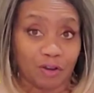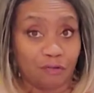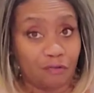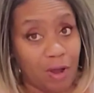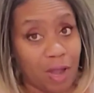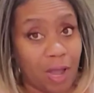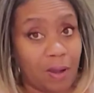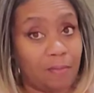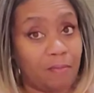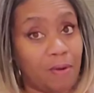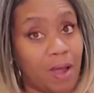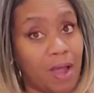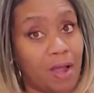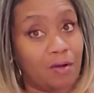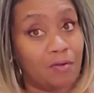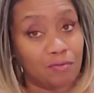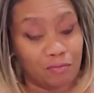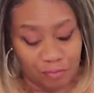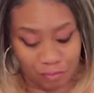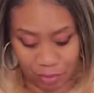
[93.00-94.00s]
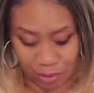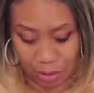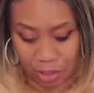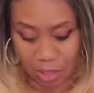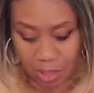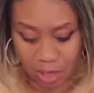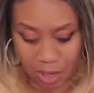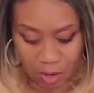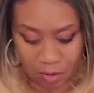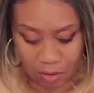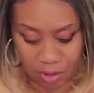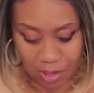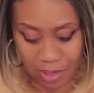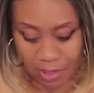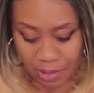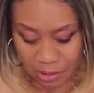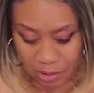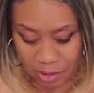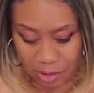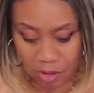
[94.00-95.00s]
crab ragoon.
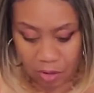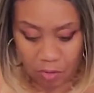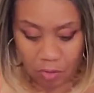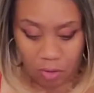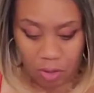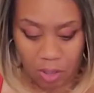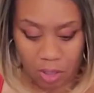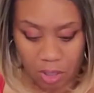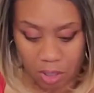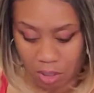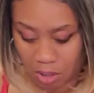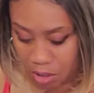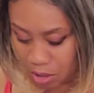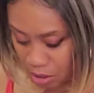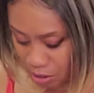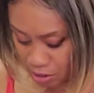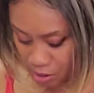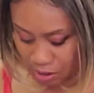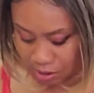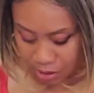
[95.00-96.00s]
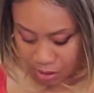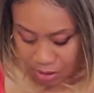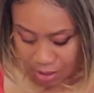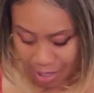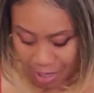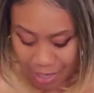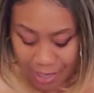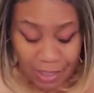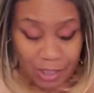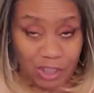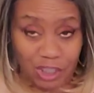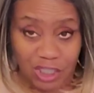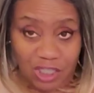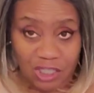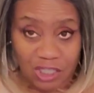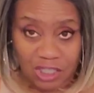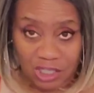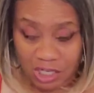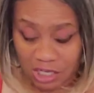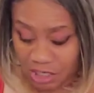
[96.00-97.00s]
Okay, so this is an
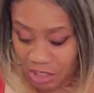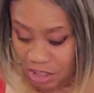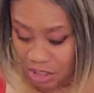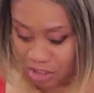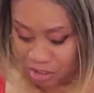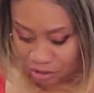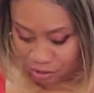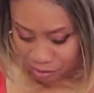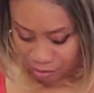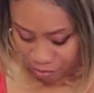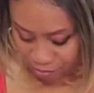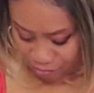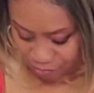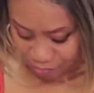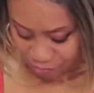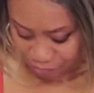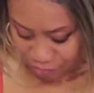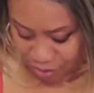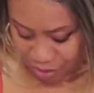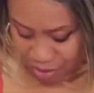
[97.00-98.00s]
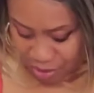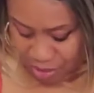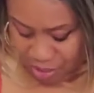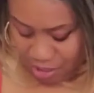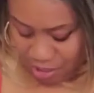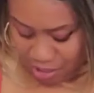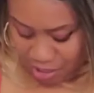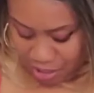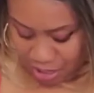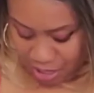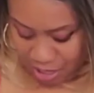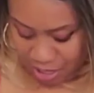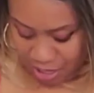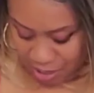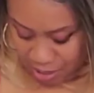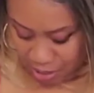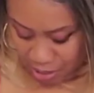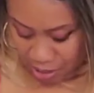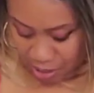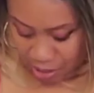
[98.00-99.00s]
Asian dish
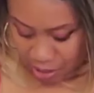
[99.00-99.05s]
that